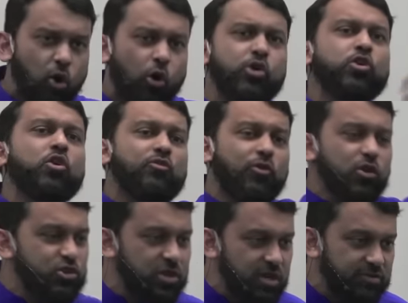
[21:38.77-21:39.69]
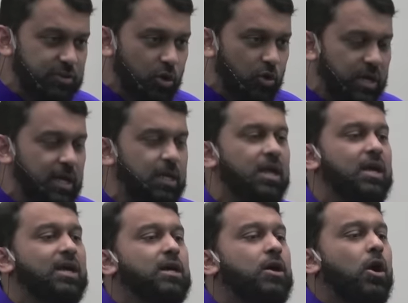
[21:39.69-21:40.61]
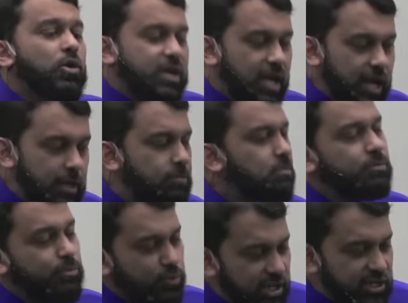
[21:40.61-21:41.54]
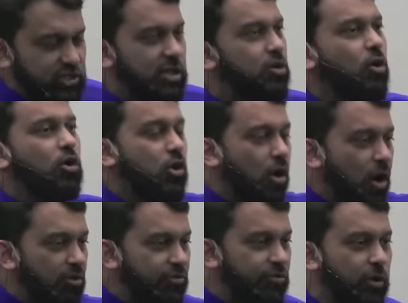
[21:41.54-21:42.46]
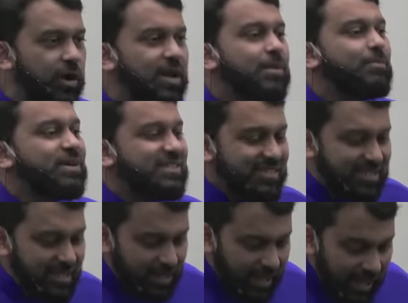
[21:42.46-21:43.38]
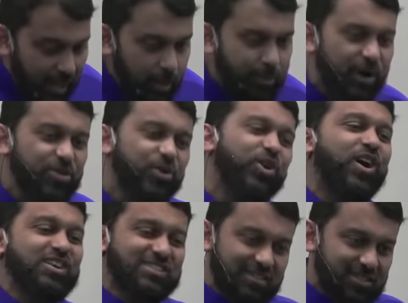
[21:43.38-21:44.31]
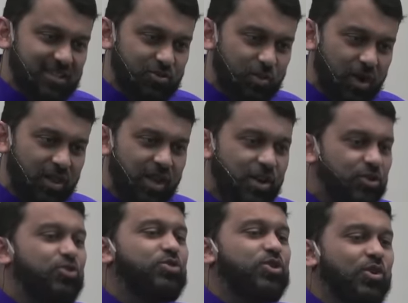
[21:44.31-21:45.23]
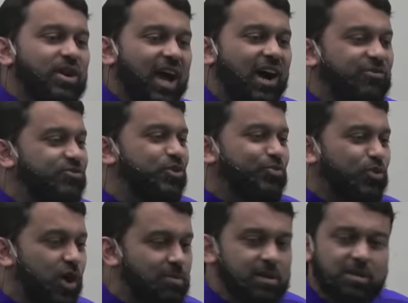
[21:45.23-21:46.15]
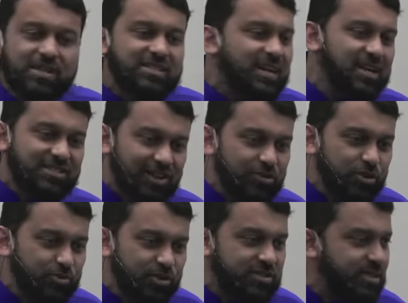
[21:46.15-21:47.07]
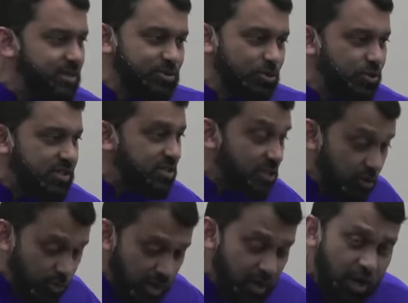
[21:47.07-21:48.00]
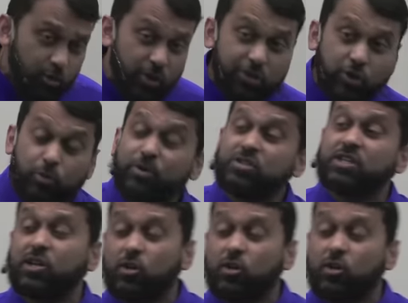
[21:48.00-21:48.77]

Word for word: your version of Tawheed, okay, preach it or call for it, but still help other causes as well. You don't have to problematize other Muslims who disagree with your particular